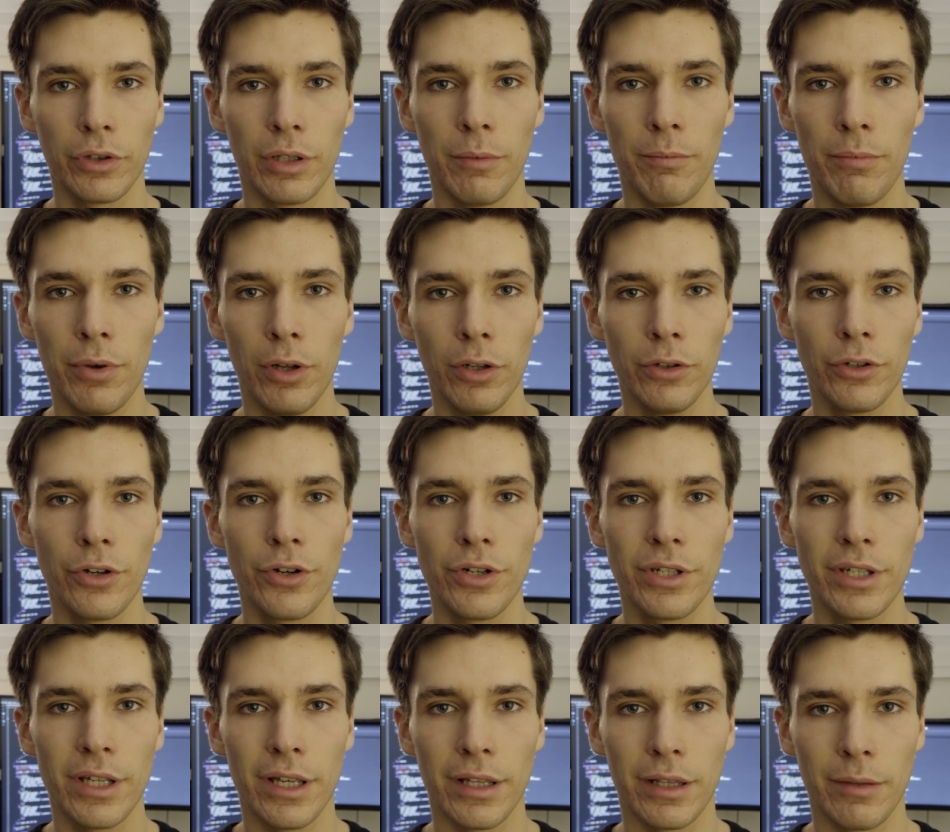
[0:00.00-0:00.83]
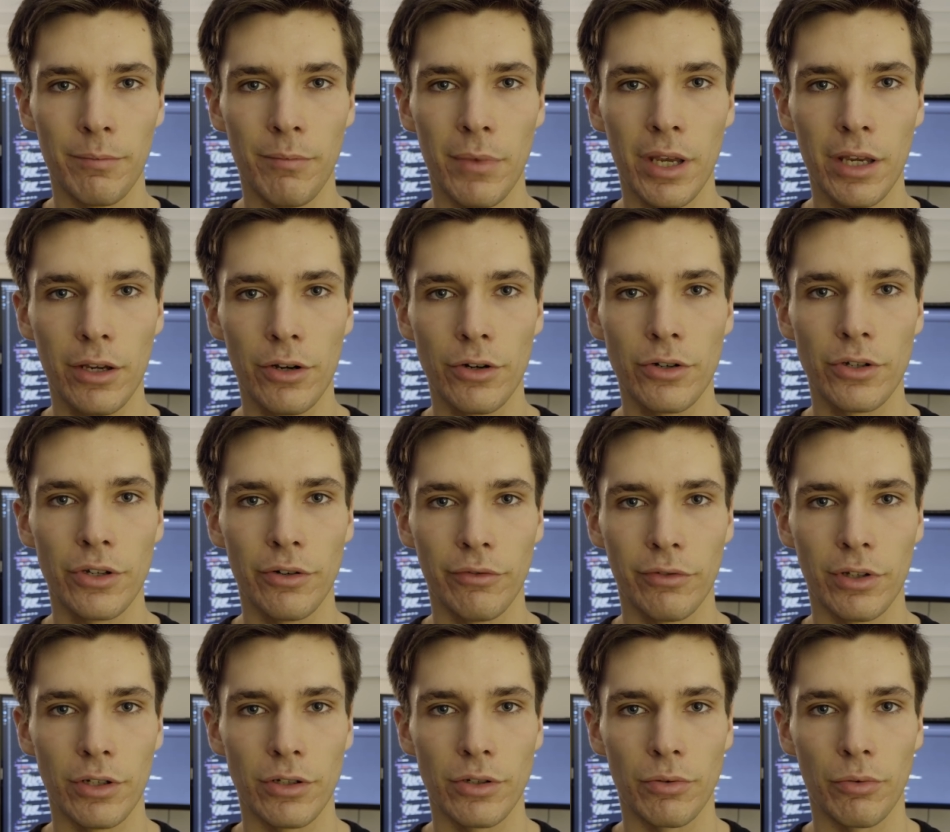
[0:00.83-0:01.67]
the builders and the makers
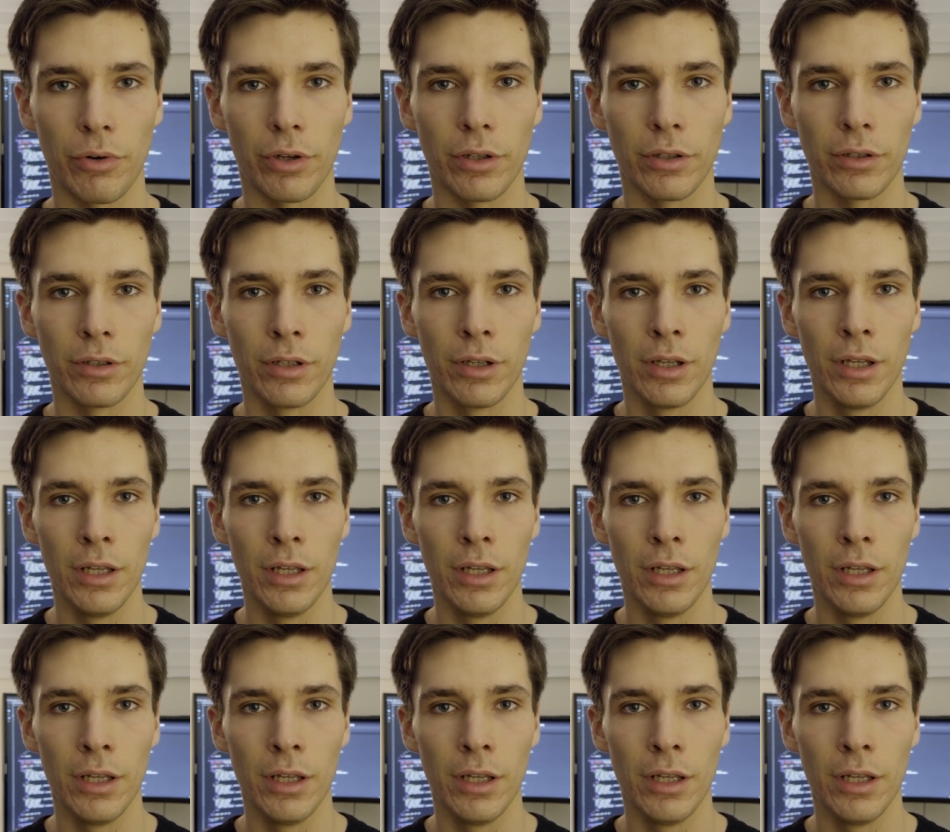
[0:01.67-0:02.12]
of this world,